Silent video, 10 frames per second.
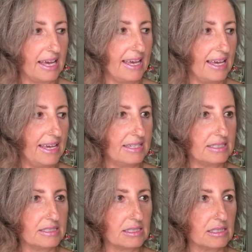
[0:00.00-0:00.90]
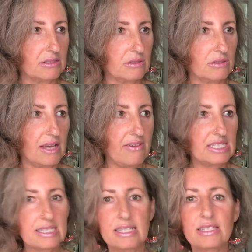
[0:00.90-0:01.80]
and
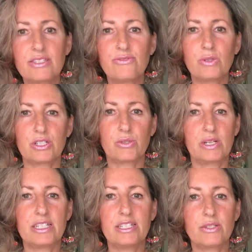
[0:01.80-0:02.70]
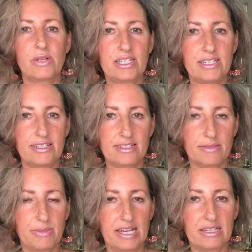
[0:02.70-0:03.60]
having a sense of what 2020 is
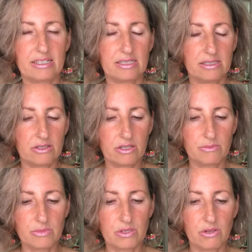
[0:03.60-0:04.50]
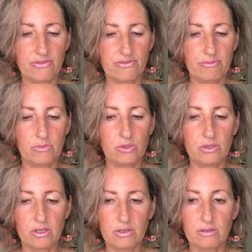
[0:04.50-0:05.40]
about in terms of
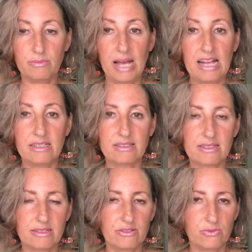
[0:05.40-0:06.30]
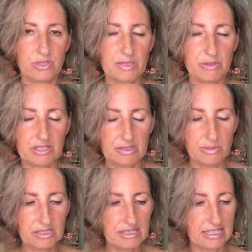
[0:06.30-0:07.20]
more balance and
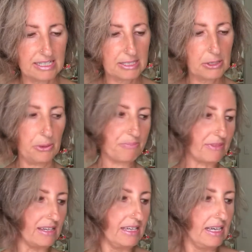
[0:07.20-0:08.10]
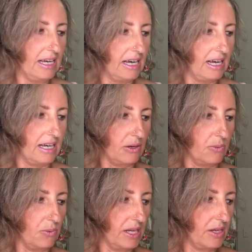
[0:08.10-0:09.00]
responsibility. So
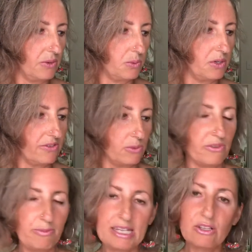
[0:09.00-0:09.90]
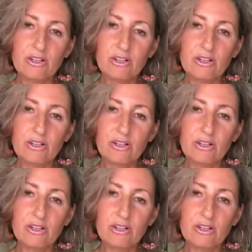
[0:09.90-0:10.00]
we've been